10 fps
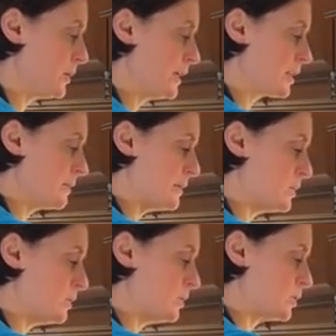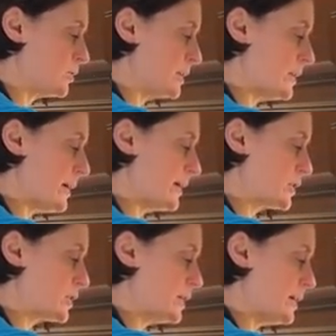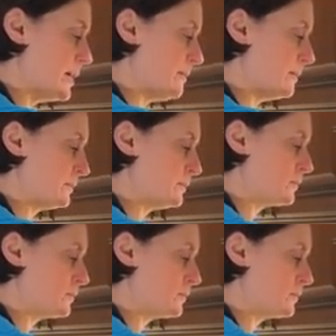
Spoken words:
going to put a little bit more water in that actually.